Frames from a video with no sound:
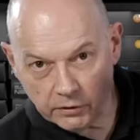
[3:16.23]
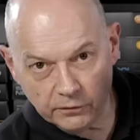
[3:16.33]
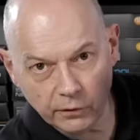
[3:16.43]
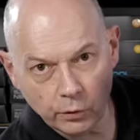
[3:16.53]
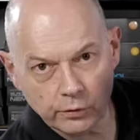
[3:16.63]
the
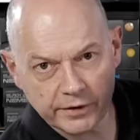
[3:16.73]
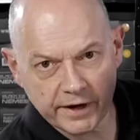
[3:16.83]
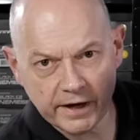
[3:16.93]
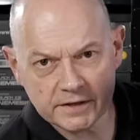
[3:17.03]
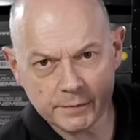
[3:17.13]
floor of the
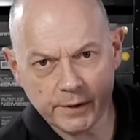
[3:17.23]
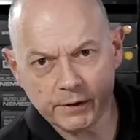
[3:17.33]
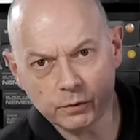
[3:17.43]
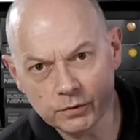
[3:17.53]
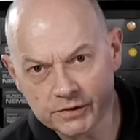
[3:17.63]
case we
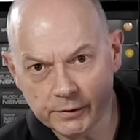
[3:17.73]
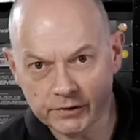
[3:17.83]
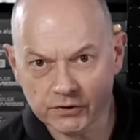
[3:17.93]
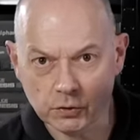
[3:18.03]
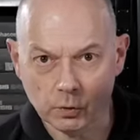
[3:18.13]
can also
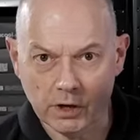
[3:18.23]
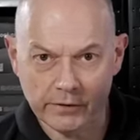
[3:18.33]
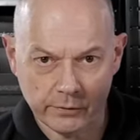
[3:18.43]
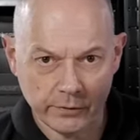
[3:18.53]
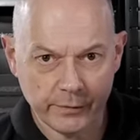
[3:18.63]
install
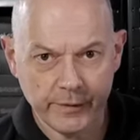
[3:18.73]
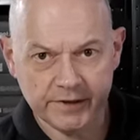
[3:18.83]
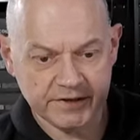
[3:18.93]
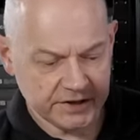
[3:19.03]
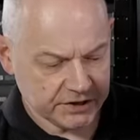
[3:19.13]
either a
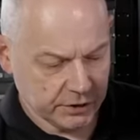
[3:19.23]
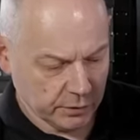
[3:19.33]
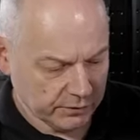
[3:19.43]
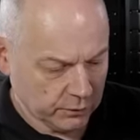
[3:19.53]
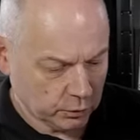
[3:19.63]
360 or
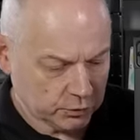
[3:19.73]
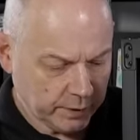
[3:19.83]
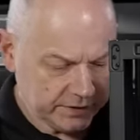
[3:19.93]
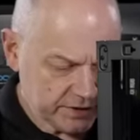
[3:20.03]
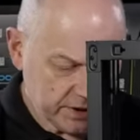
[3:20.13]
a
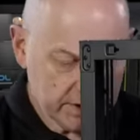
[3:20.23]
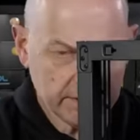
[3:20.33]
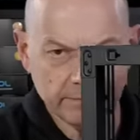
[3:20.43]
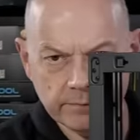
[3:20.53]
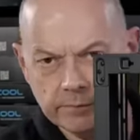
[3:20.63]
420,
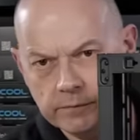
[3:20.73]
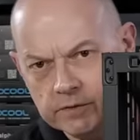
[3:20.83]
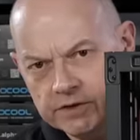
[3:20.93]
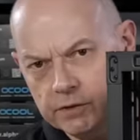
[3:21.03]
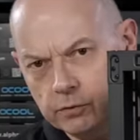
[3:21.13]

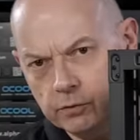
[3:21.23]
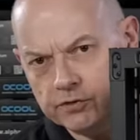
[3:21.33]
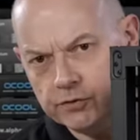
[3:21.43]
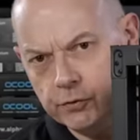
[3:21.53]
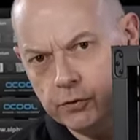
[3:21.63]
single
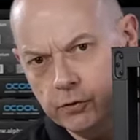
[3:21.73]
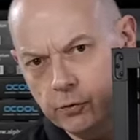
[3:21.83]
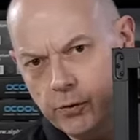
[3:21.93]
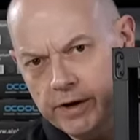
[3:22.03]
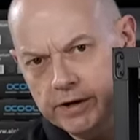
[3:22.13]
screw at the
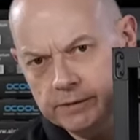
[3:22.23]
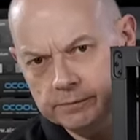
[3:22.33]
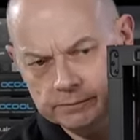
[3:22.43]
rear,